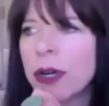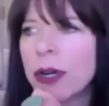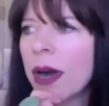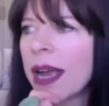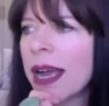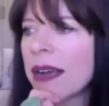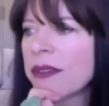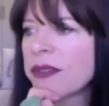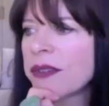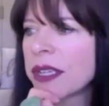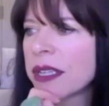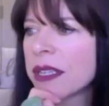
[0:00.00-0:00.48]
I
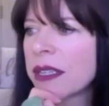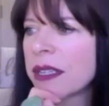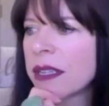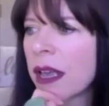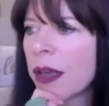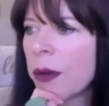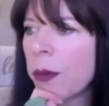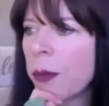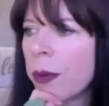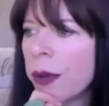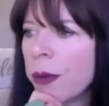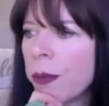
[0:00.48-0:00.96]
have to
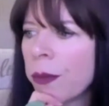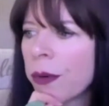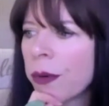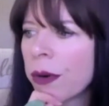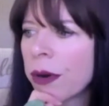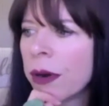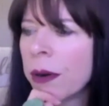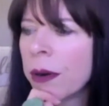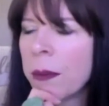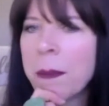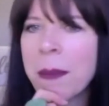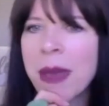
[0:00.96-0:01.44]
say we were
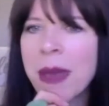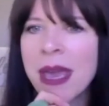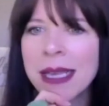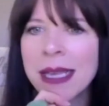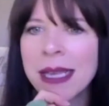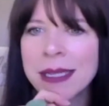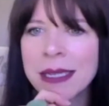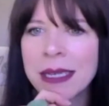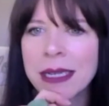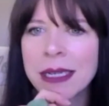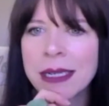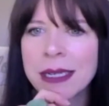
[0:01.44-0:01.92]
an
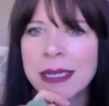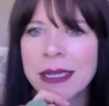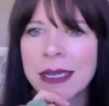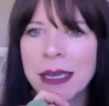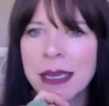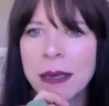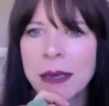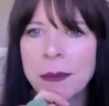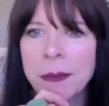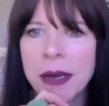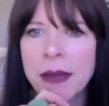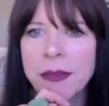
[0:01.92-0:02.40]
amazing
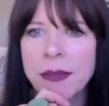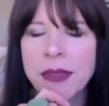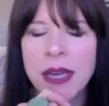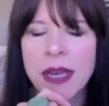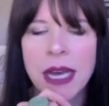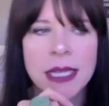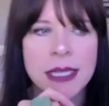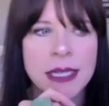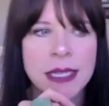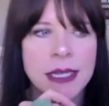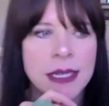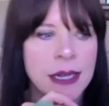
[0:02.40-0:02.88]
team at
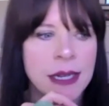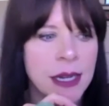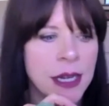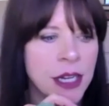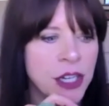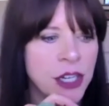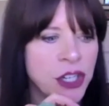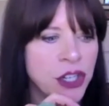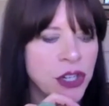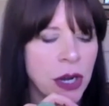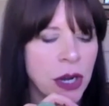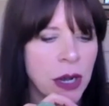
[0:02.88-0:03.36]
that
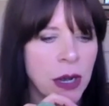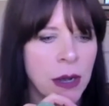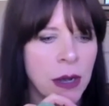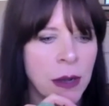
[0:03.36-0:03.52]
stage.